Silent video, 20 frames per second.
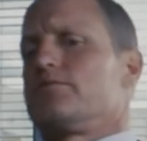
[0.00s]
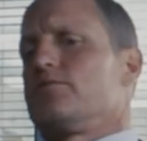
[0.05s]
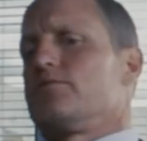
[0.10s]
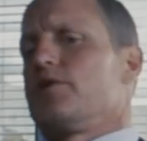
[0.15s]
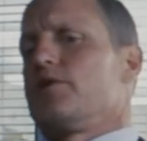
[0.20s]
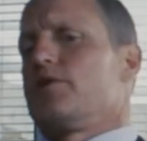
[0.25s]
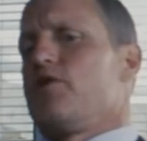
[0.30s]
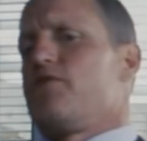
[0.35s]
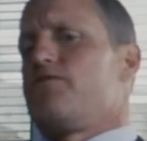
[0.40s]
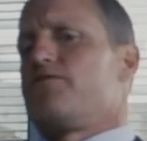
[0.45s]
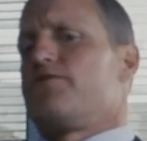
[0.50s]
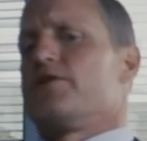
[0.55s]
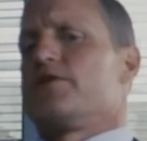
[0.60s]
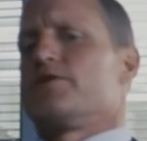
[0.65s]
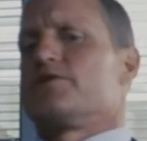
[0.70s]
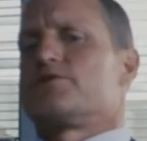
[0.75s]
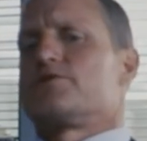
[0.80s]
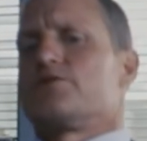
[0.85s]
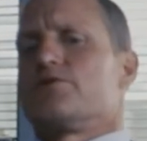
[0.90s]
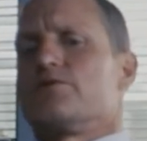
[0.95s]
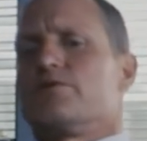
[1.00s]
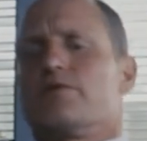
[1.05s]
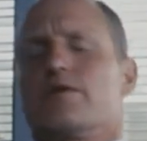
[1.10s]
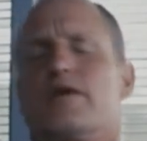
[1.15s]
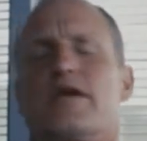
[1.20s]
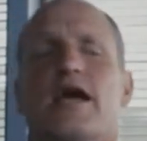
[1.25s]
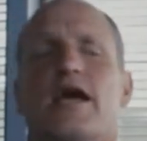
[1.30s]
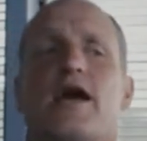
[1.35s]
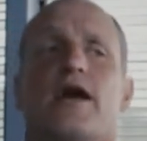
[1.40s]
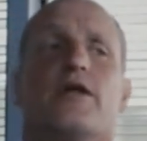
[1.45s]
We all fit a certain
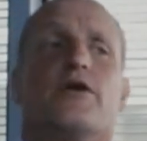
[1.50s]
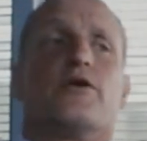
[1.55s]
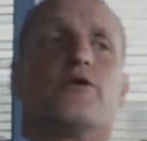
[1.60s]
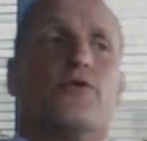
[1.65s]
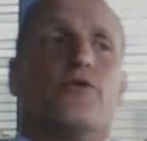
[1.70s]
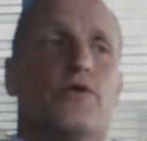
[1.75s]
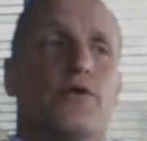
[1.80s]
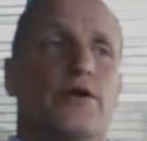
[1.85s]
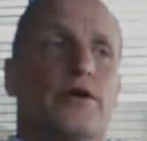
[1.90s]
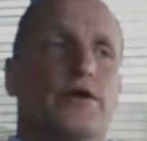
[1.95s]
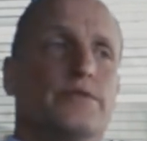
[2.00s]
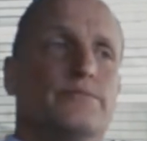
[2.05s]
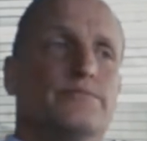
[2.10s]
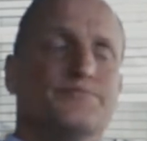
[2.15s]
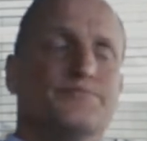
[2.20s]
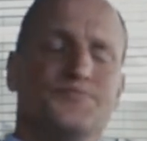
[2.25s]
category.